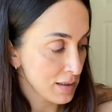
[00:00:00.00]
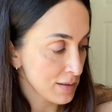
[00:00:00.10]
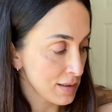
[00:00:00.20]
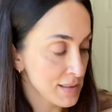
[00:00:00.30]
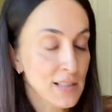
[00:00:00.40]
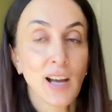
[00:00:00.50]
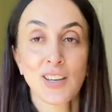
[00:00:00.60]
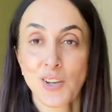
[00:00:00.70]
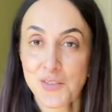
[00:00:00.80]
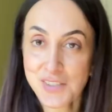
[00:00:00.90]
this
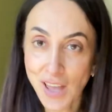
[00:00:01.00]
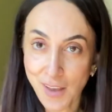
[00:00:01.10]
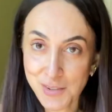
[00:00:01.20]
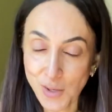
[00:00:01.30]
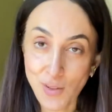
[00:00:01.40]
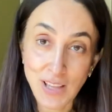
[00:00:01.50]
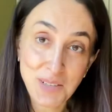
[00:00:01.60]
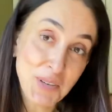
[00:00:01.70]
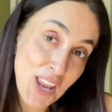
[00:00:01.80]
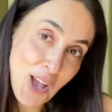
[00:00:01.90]
kind of stuff. So let
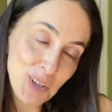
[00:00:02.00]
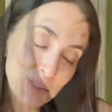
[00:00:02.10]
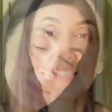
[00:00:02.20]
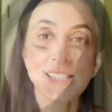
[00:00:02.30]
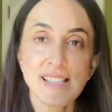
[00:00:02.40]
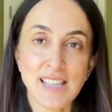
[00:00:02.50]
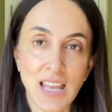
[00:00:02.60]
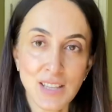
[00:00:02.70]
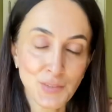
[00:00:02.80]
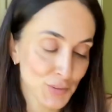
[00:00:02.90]
me know. This is
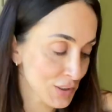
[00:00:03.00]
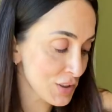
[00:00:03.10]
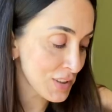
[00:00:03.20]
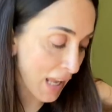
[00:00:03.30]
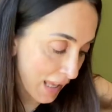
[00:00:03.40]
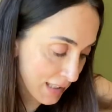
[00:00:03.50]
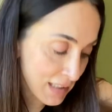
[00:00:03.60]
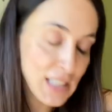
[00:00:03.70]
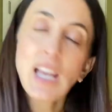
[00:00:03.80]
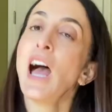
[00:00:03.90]
it for
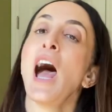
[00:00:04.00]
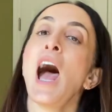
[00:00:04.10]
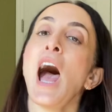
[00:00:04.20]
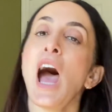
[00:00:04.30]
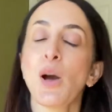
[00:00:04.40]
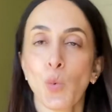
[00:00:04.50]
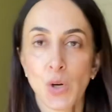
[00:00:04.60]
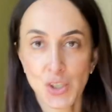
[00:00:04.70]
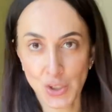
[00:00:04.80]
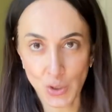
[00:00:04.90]
today. I
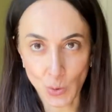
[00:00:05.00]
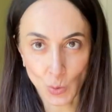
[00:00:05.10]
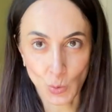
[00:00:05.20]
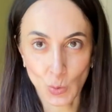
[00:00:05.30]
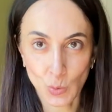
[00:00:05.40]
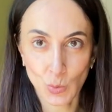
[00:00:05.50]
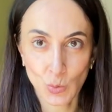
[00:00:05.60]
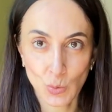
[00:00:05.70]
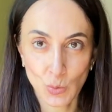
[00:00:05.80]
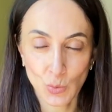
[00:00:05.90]
wish you
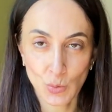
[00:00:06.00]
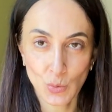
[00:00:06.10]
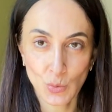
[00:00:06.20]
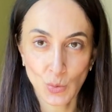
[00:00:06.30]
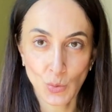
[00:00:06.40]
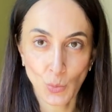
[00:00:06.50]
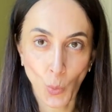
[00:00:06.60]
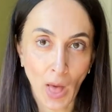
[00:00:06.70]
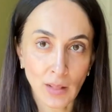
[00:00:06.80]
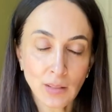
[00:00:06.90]

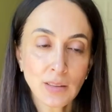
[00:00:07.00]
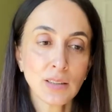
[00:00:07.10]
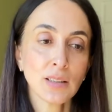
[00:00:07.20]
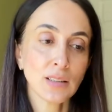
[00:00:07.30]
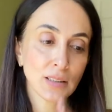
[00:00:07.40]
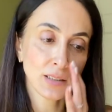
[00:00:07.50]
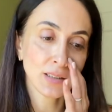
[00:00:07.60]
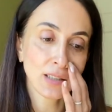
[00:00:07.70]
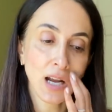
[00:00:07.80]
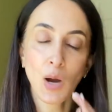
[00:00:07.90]
well.
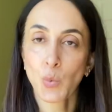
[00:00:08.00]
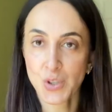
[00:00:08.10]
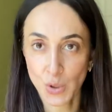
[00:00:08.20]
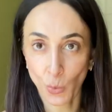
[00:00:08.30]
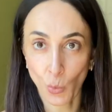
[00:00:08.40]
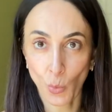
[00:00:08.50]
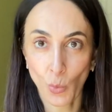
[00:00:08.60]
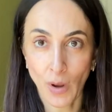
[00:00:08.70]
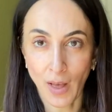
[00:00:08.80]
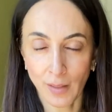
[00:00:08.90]
I wish you
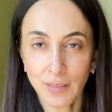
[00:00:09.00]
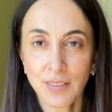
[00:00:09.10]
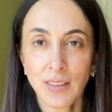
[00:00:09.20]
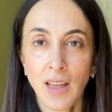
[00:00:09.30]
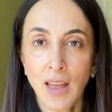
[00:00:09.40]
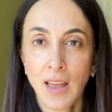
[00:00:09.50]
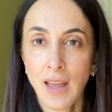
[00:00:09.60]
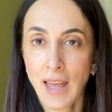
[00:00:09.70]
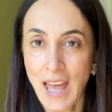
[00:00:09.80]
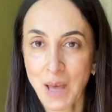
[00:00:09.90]
health,
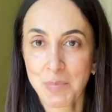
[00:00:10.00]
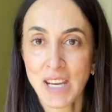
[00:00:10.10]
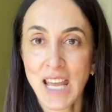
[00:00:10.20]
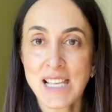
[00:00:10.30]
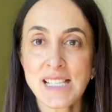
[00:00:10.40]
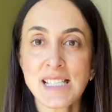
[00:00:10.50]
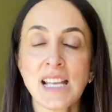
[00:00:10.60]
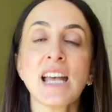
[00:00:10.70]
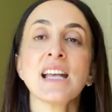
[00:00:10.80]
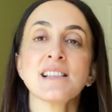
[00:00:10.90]
happiness,
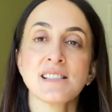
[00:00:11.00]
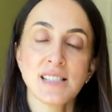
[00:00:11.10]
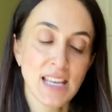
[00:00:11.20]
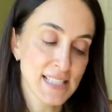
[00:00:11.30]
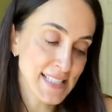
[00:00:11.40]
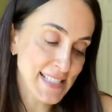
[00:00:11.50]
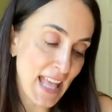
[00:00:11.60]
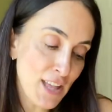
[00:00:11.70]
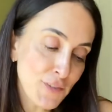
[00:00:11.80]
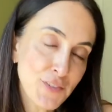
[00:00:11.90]
stay
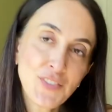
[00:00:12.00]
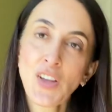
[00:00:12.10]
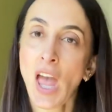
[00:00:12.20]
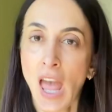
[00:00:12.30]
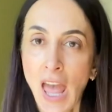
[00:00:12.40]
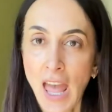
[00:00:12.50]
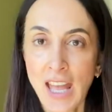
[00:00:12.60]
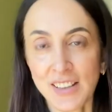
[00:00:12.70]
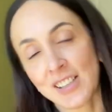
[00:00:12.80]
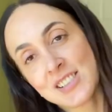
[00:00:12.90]
safe,
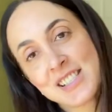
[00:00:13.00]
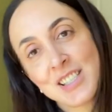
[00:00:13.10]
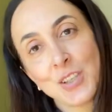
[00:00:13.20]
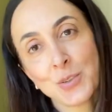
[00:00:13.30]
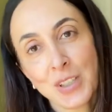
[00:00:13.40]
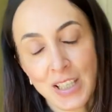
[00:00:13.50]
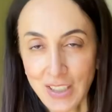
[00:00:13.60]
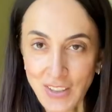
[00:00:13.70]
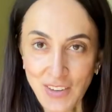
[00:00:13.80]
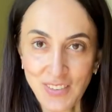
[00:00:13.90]
and I'll see you in another